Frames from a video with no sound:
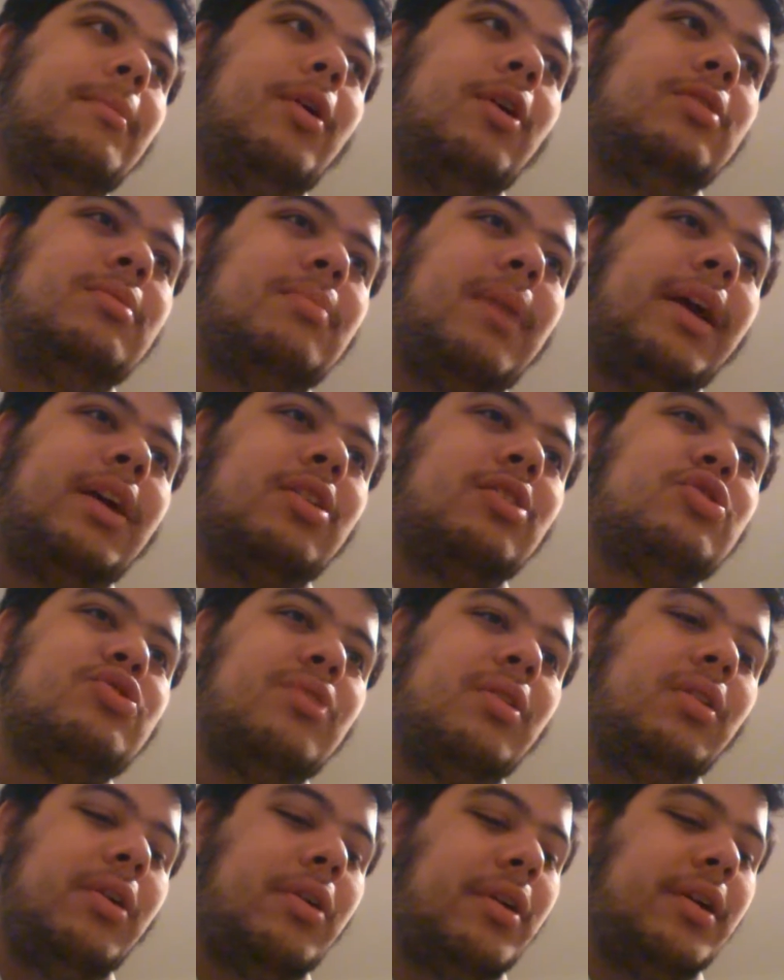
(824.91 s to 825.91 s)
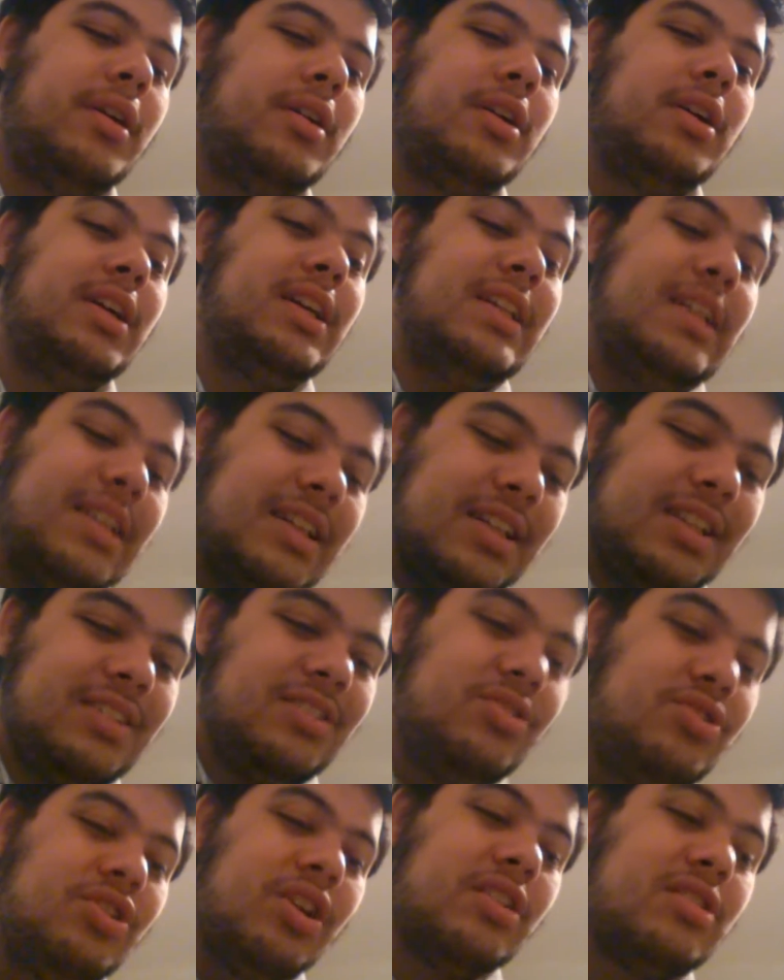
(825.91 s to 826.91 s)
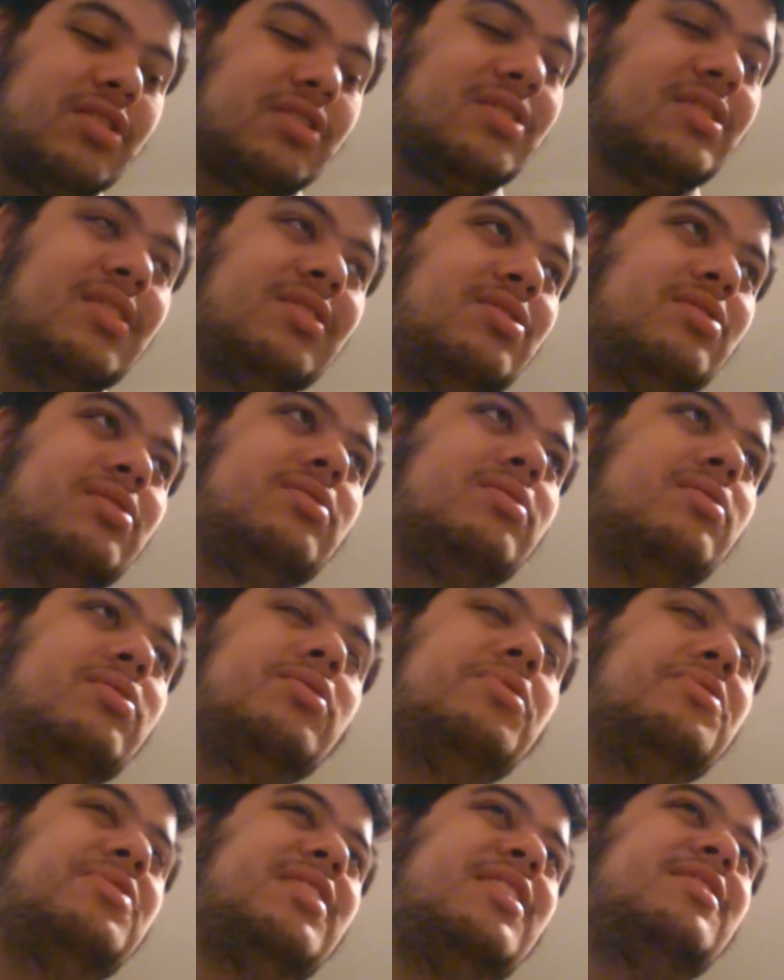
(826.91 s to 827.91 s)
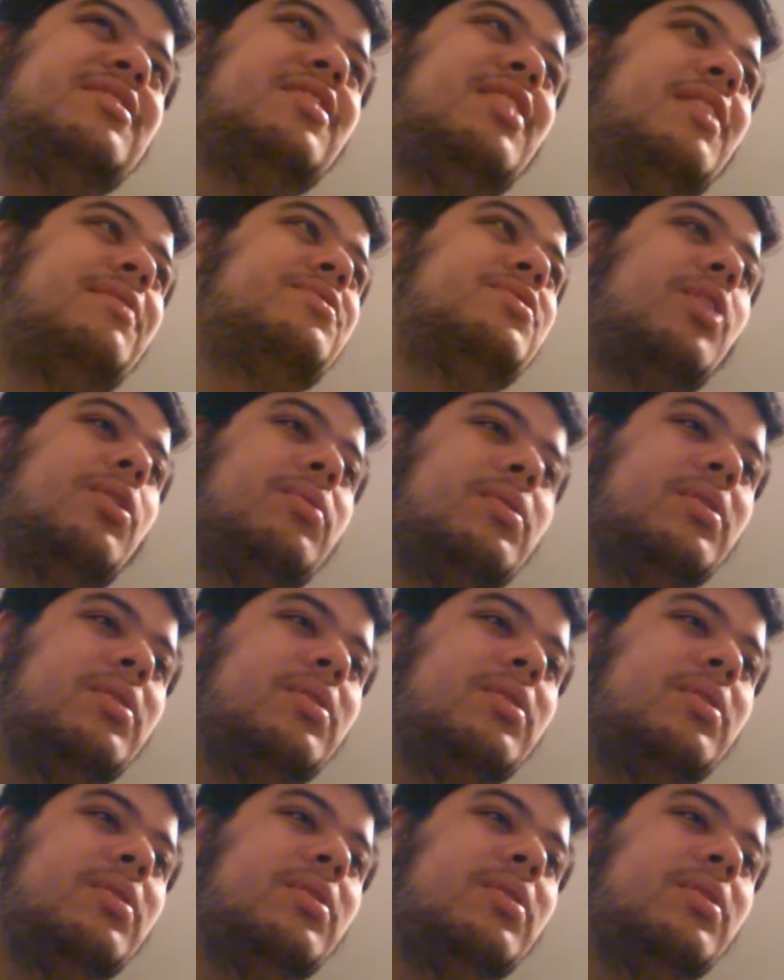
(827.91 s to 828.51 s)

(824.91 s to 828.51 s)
on my controller, uh, it's just too sensitive, so